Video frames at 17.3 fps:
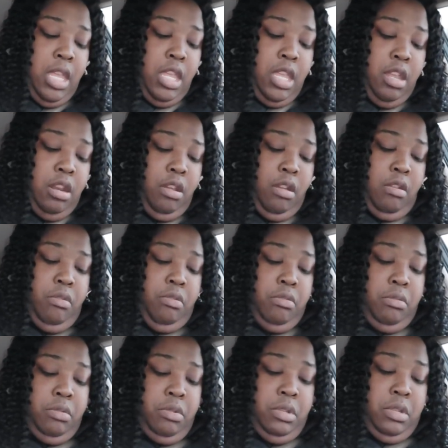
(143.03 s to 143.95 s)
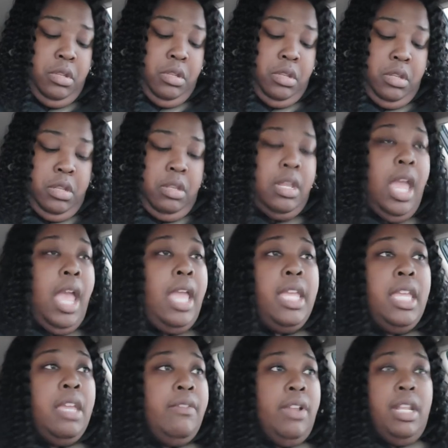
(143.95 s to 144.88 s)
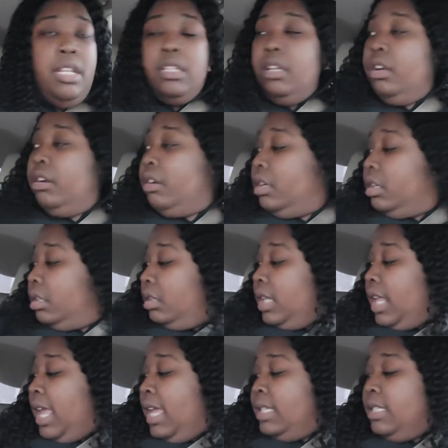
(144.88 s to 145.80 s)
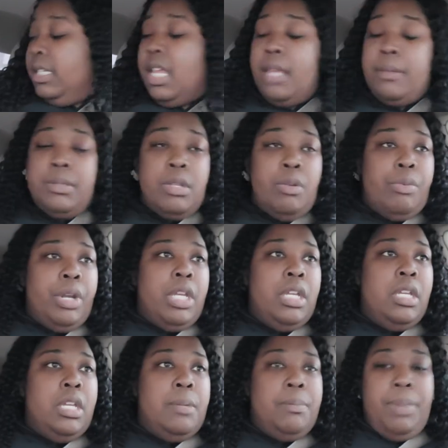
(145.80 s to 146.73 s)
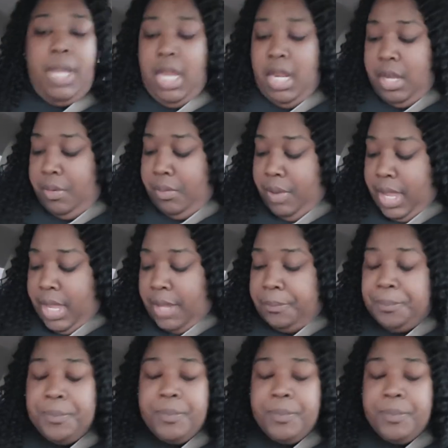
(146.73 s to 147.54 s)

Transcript: You know, I didn't give her her last name, so we're good. But anyway,